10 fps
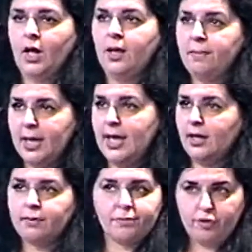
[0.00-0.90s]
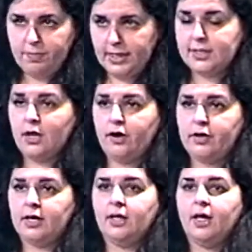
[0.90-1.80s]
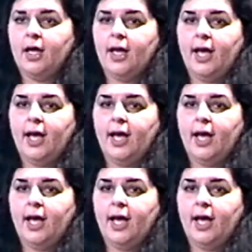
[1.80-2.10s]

and me and probably Dara.